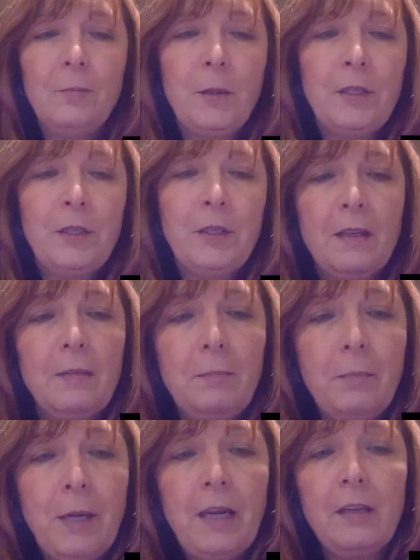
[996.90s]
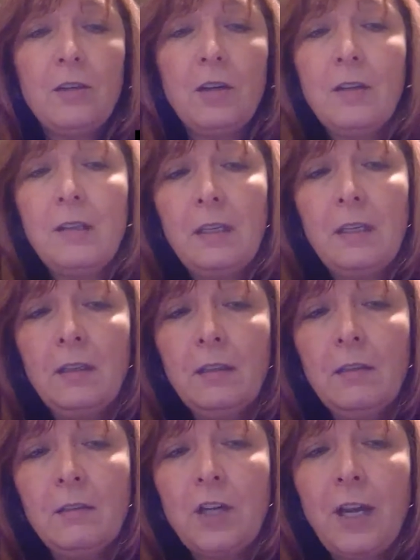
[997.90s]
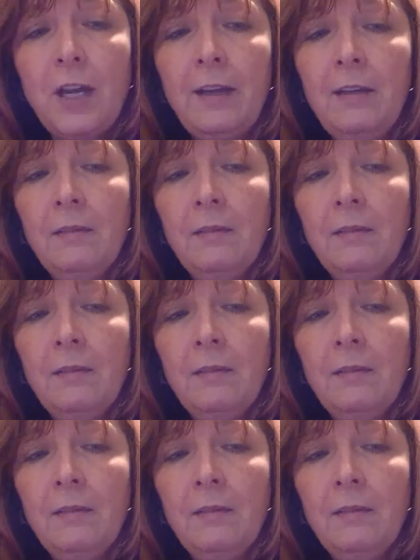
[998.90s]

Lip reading: put the page on the chat?